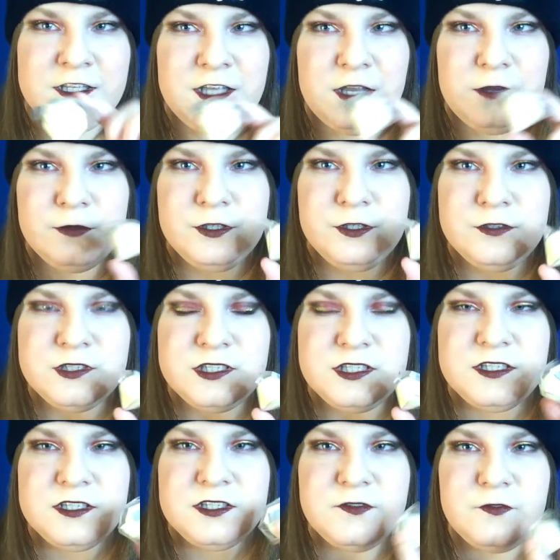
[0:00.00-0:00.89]
would use
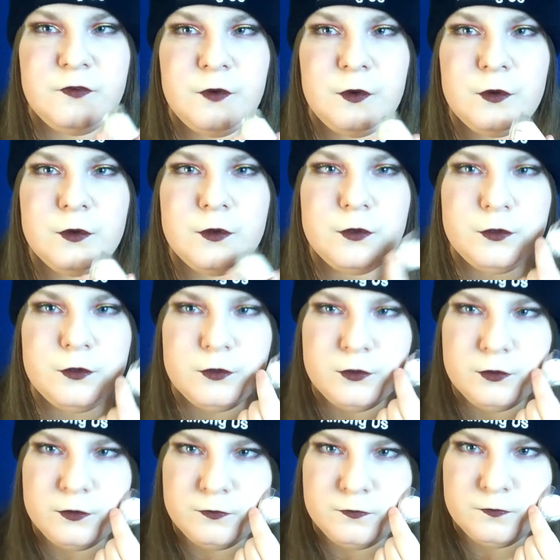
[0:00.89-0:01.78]
this
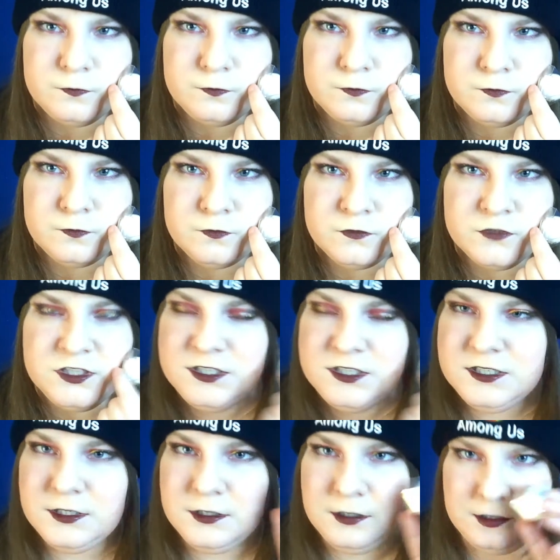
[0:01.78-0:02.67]
for
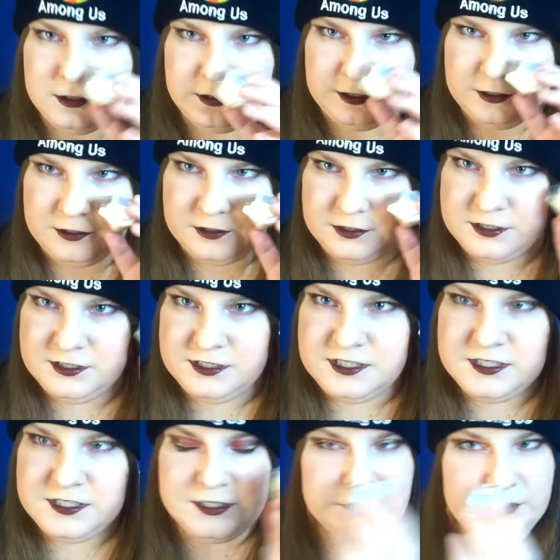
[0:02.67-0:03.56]
like
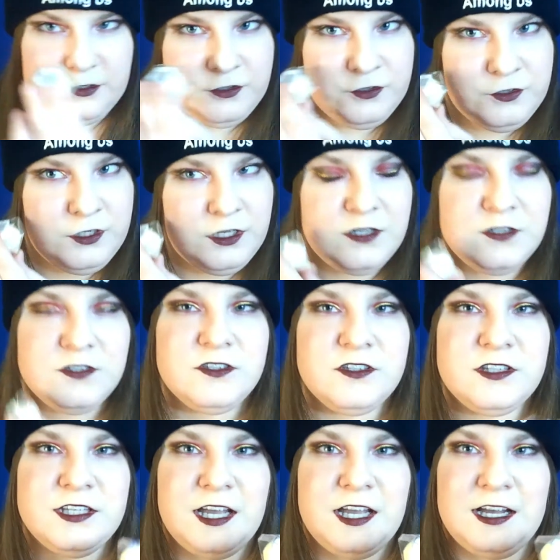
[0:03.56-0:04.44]
concealer under
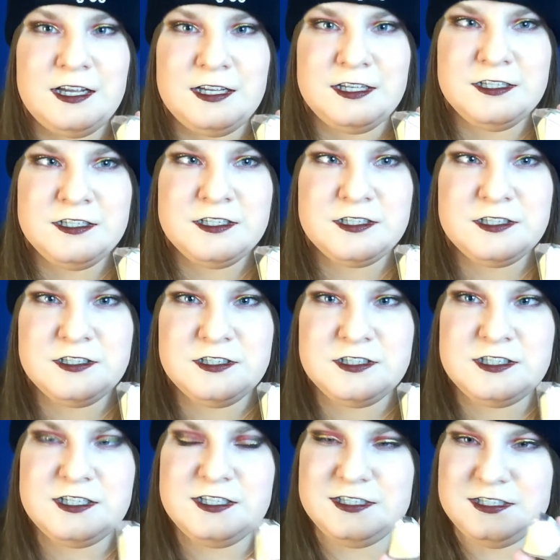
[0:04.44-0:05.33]
the eyes because
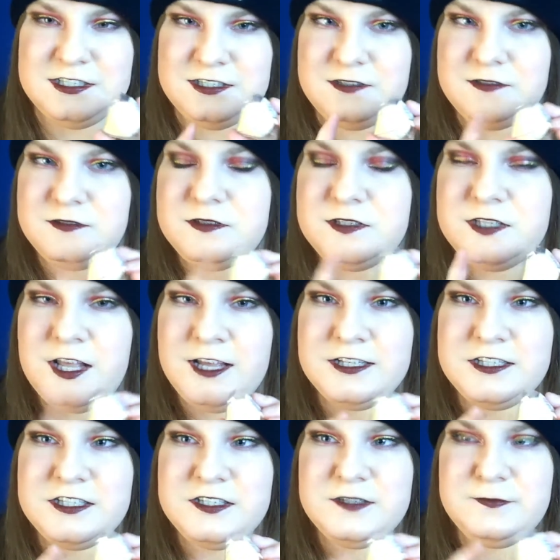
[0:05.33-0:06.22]
it's
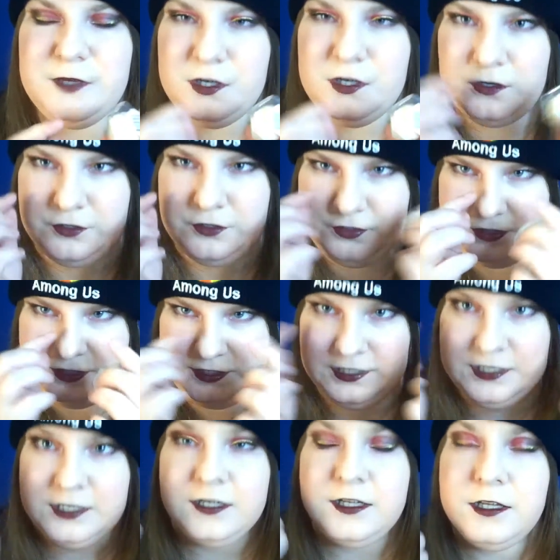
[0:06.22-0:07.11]
that small, you can
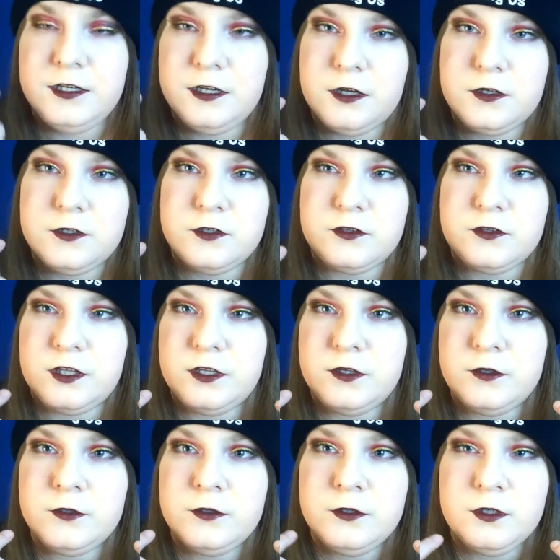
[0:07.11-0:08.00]
get in under
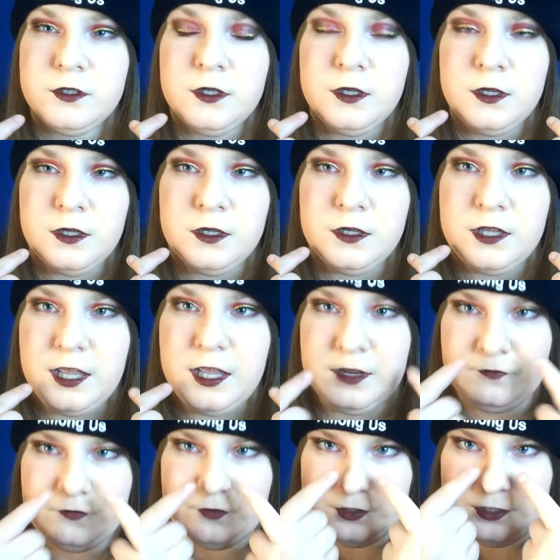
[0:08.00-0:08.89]
there, and
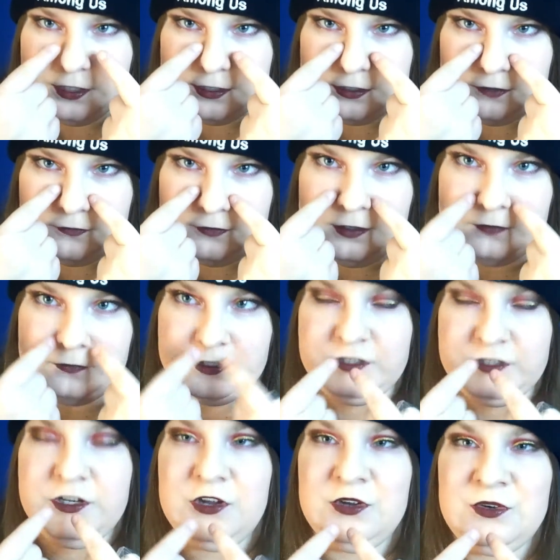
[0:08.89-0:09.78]
for like around the
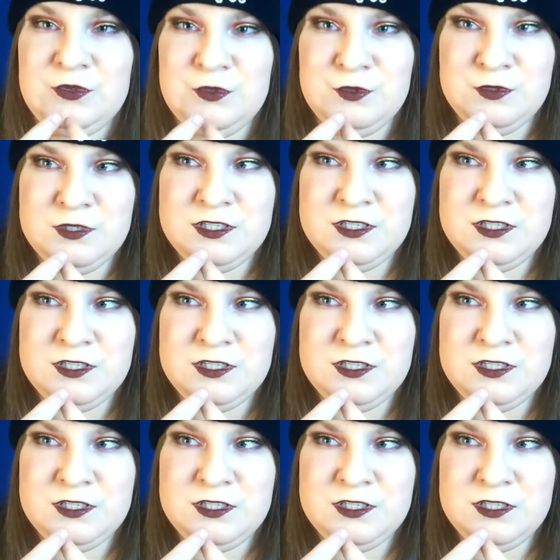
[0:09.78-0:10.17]
nose